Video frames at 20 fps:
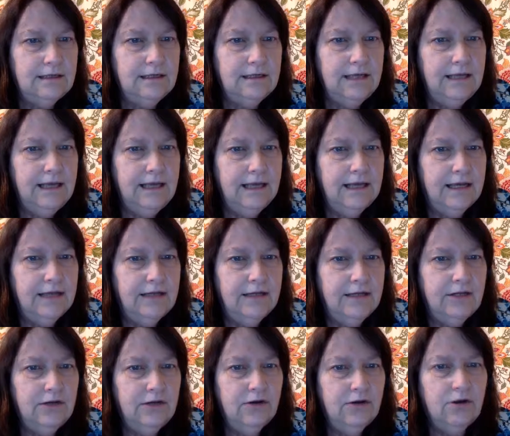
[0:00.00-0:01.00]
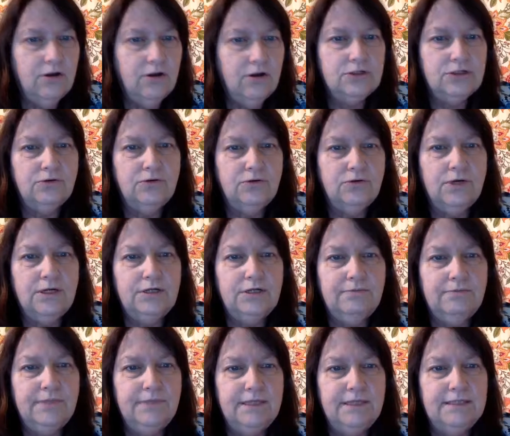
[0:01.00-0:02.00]
And you're also going
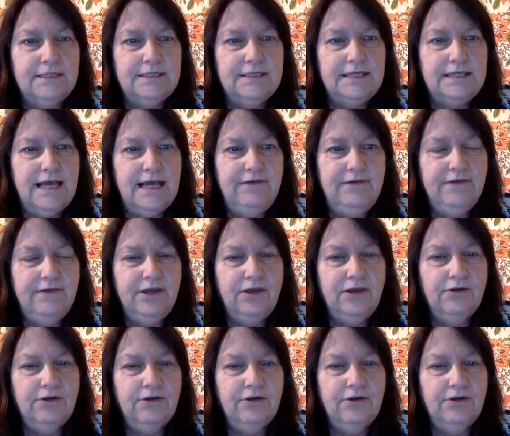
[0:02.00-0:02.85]
to be saving